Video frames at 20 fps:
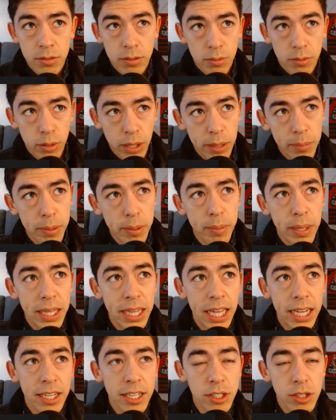what I mean by
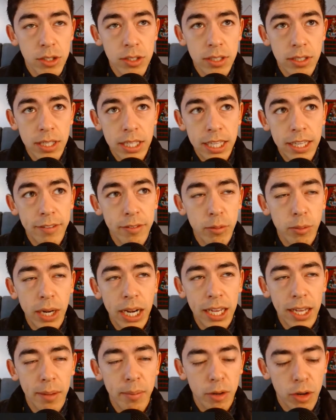that is, even when
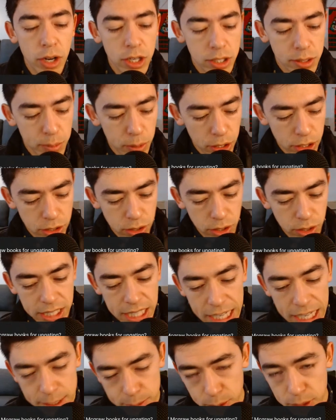I come across a book during
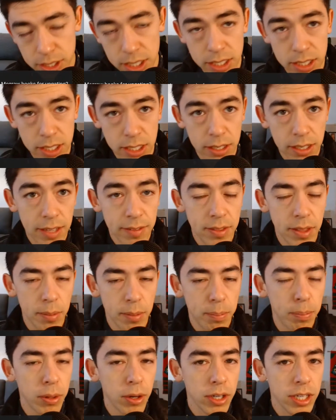textbook season, if the
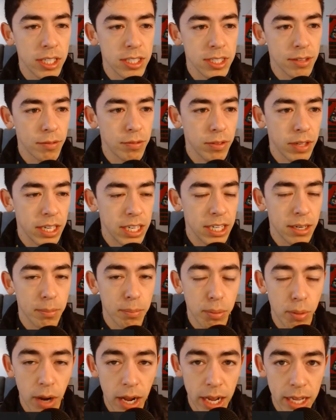book is inflated in
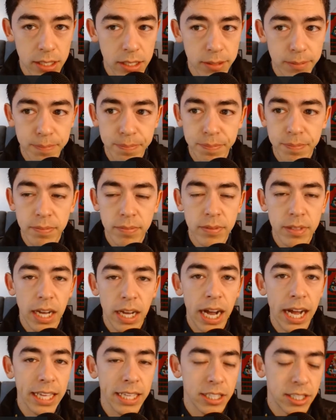price,
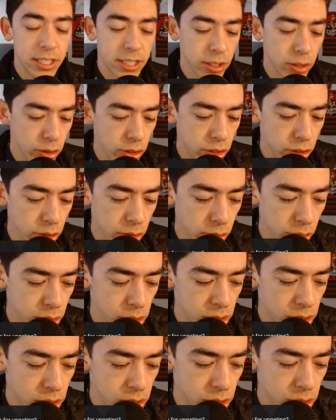I still
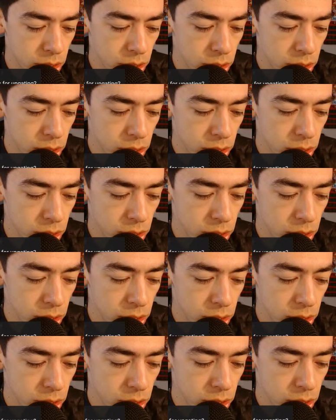use
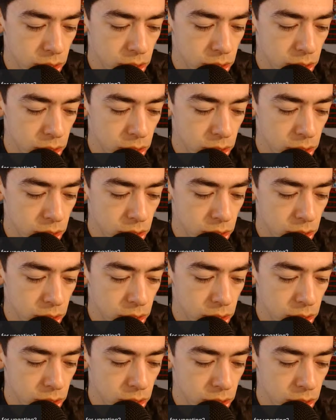the average
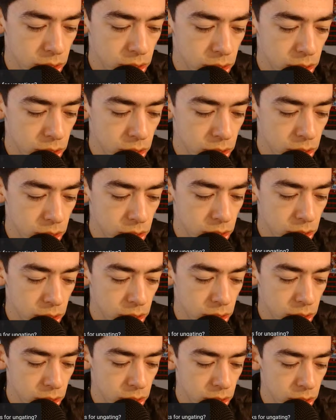price of the book outside
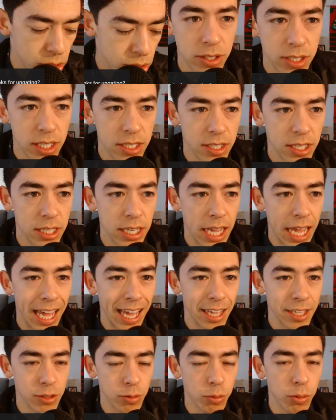of textbook season
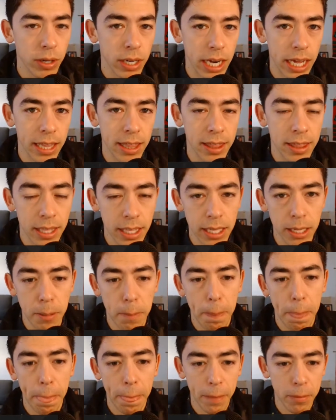as what I think
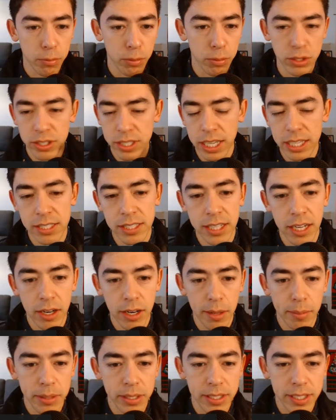worst case
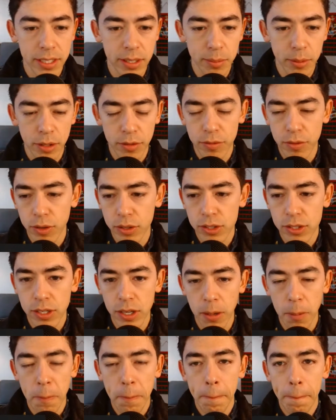scenario I'm going to sell the book for.
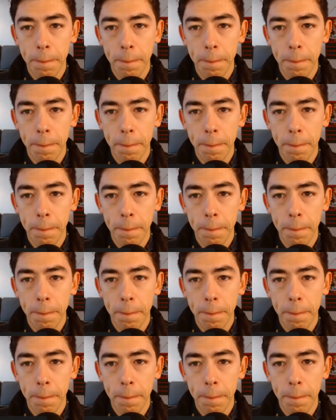So